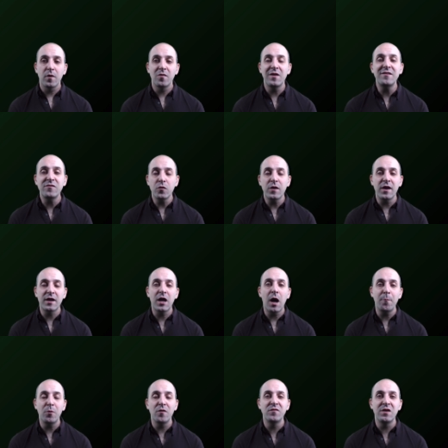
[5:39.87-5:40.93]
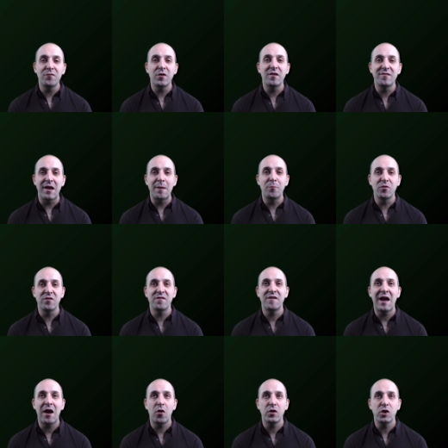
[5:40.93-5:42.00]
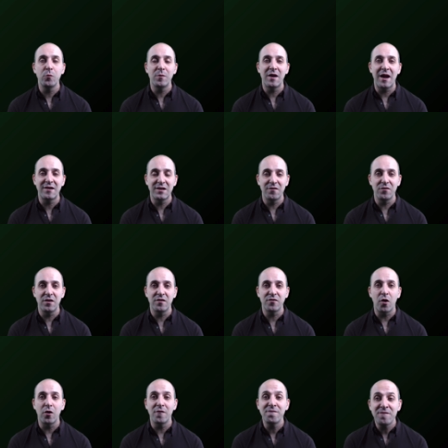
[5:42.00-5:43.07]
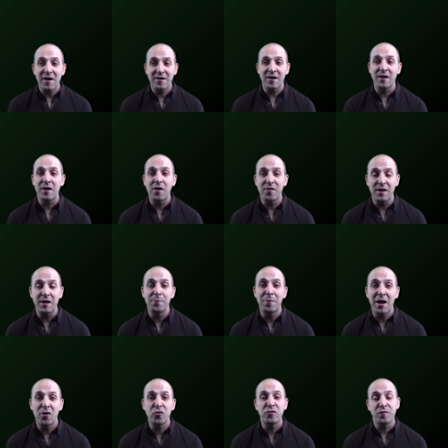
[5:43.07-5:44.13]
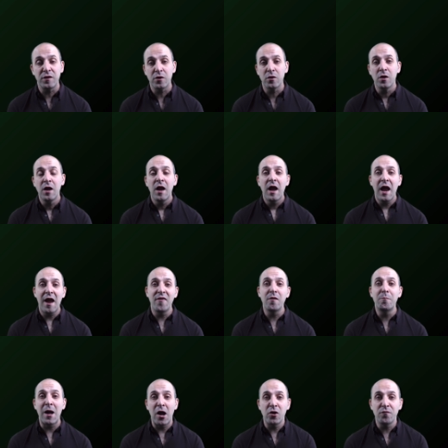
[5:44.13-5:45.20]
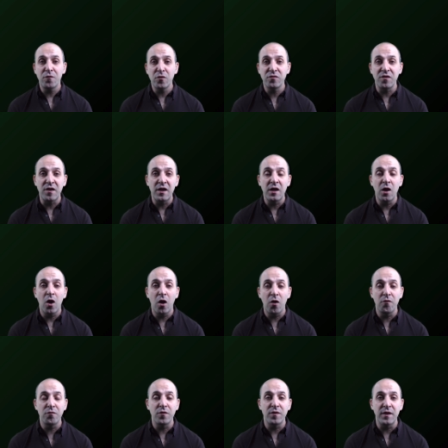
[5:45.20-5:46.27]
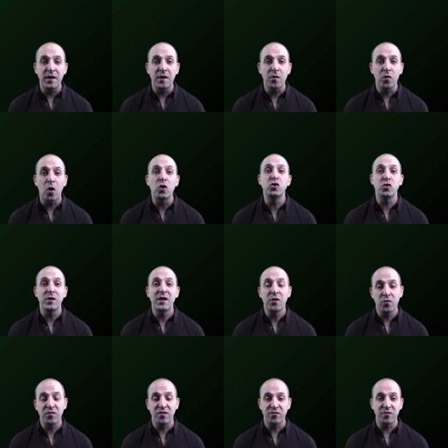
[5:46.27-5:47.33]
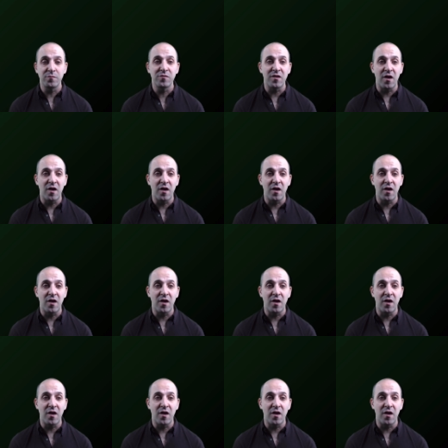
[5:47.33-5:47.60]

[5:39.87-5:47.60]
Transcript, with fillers: Let's look at a couple of different examples of how human activities are affecting the biosphere and the biodiversity of the larger ecosystems